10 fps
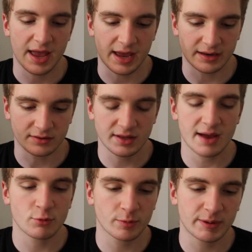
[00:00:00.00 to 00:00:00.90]
and a
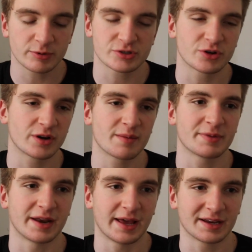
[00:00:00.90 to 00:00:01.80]
lot more people showed up
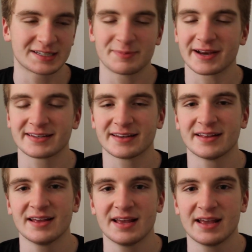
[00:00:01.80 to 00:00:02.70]
than I expected,